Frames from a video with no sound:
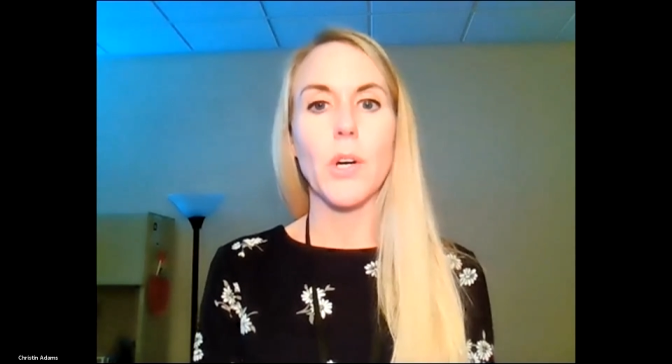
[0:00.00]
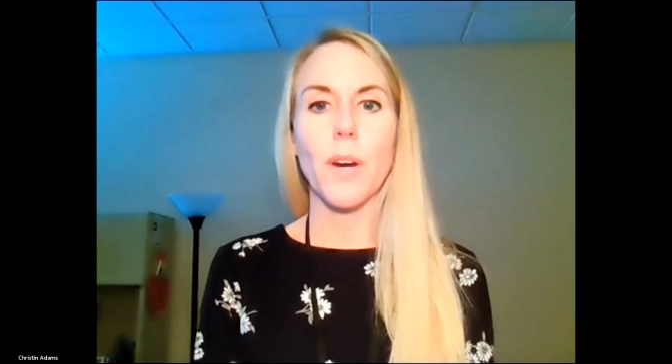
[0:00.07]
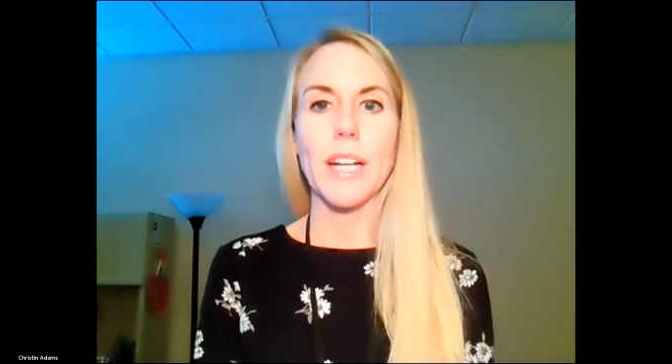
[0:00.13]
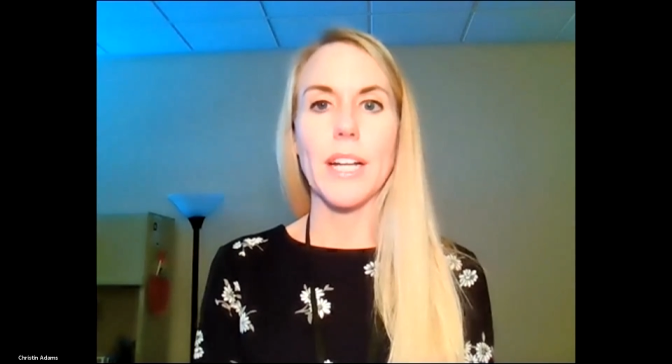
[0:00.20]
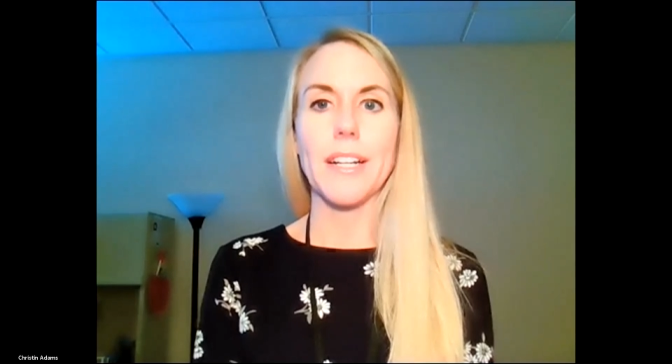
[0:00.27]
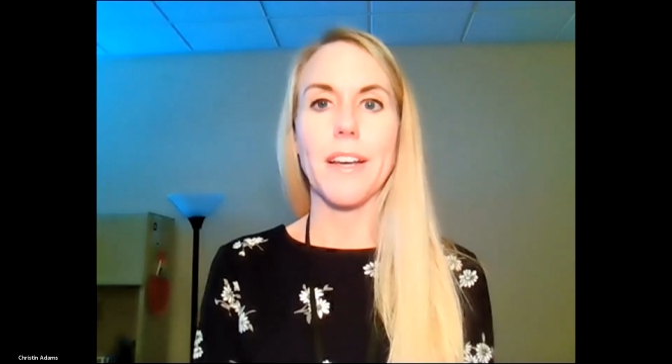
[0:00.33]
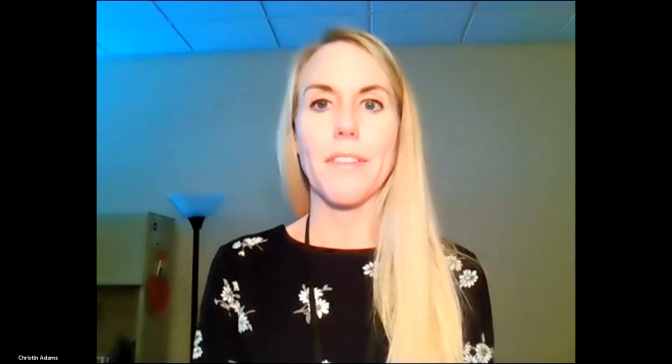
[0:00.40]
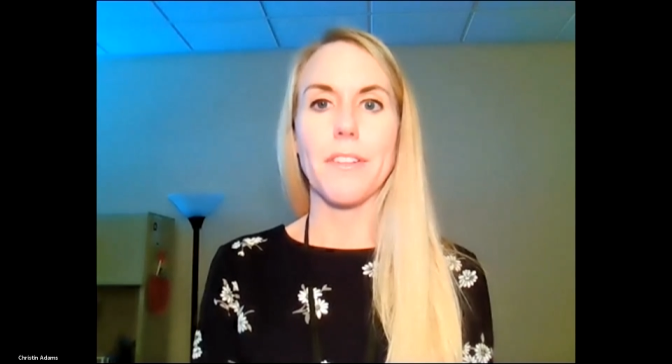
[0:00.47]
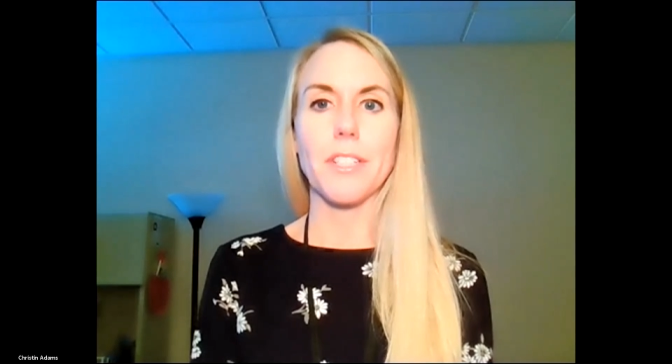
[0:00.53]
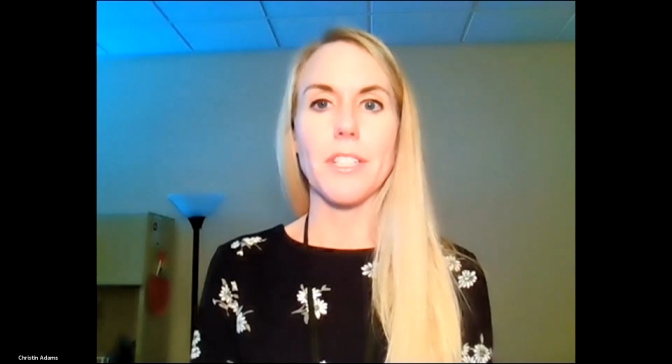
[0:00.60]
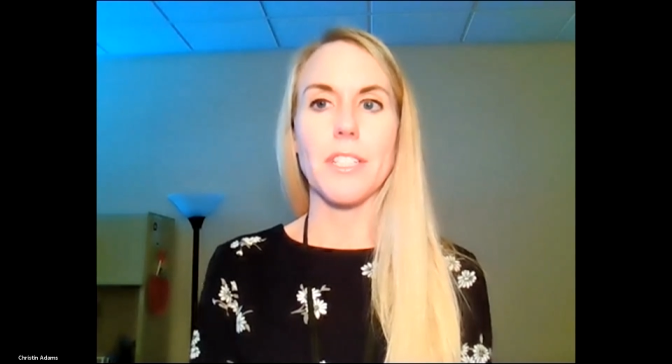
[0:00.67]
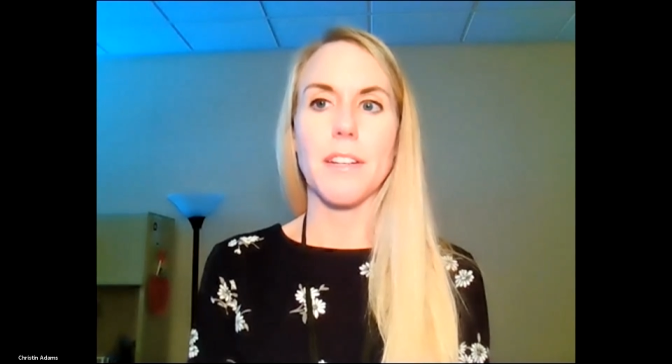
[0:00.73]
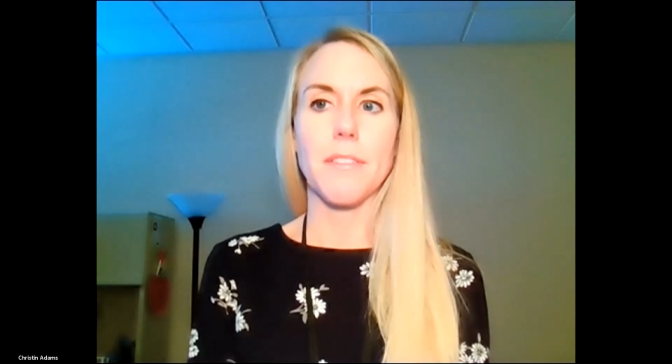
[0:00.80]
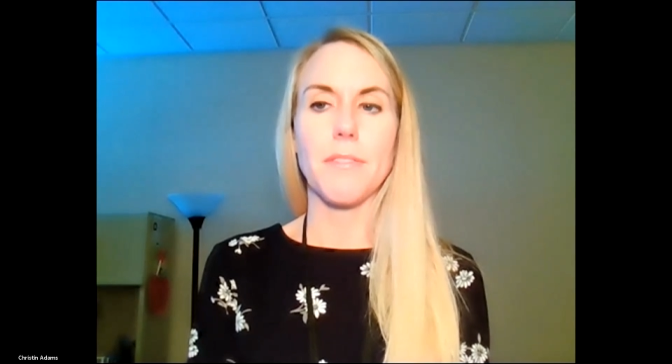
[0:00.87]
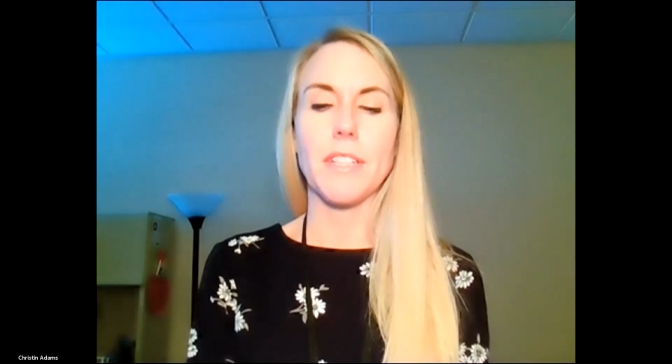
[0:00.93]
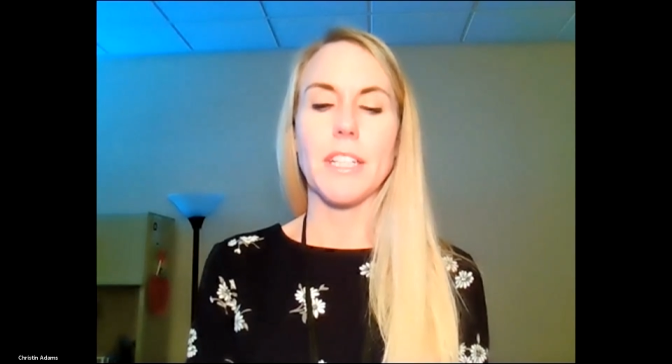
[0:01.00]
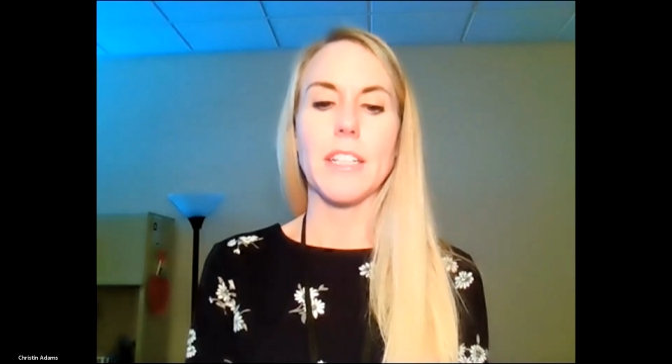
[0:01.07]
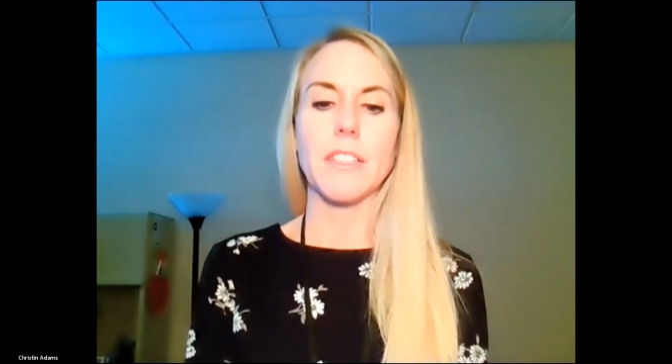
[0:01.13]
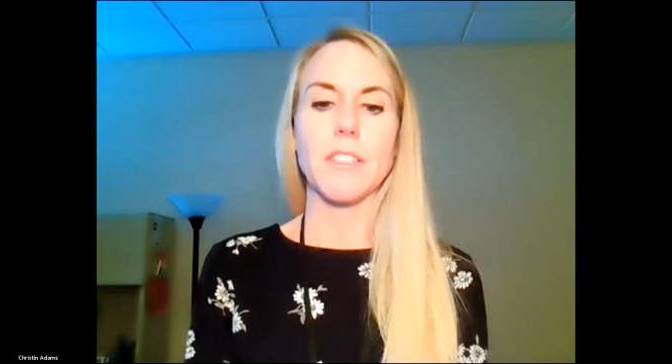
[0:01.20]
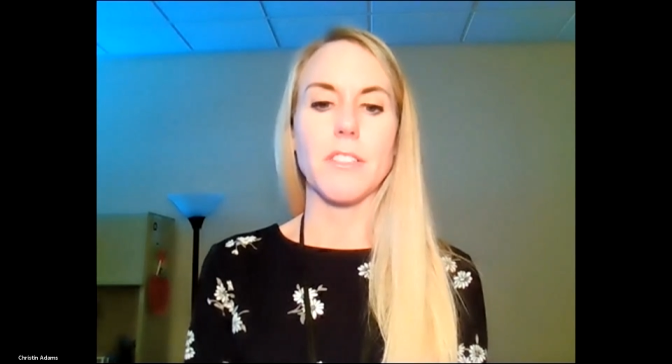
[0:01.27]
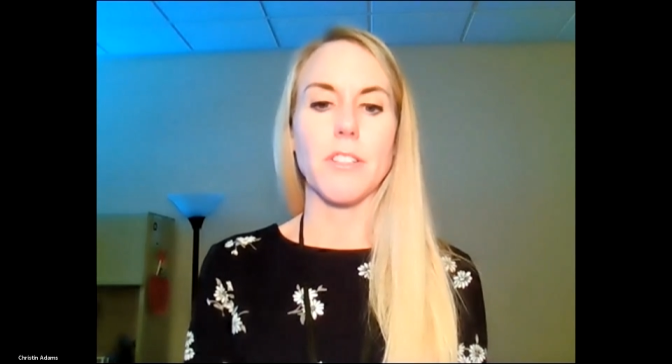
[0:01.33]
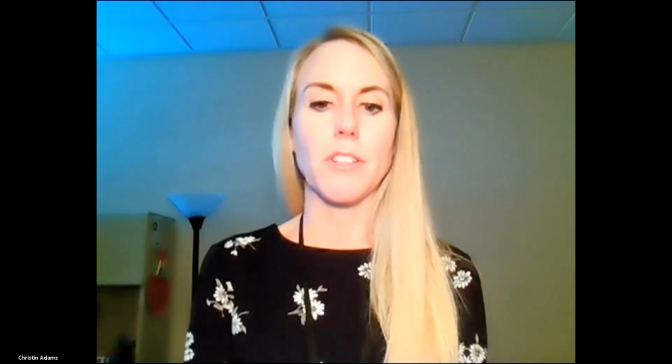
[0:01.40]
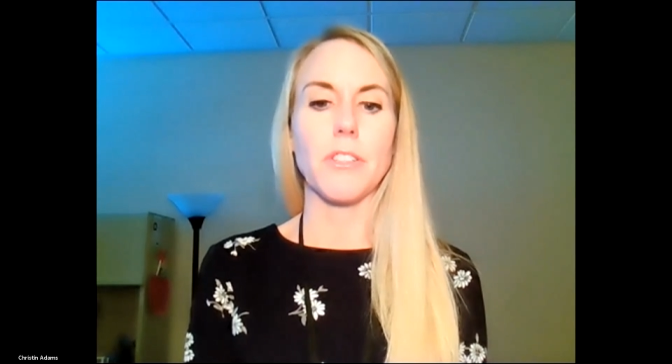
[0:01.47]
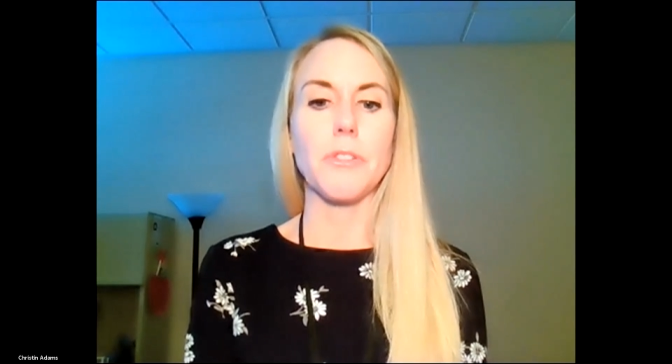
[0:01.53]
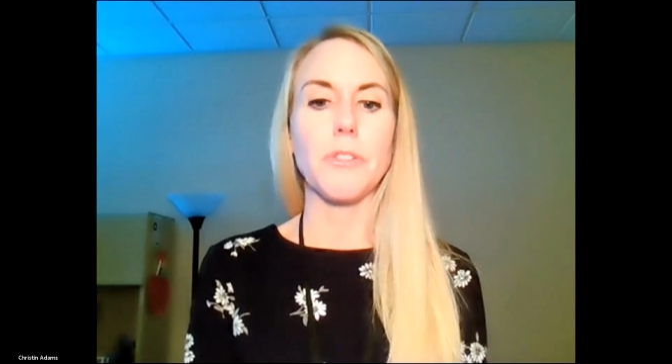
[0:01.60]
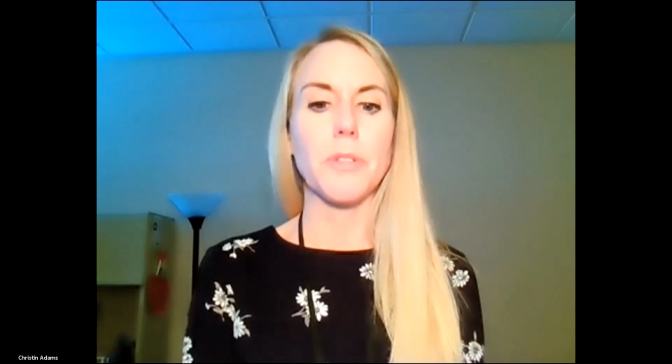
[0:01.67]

or any other safety concern,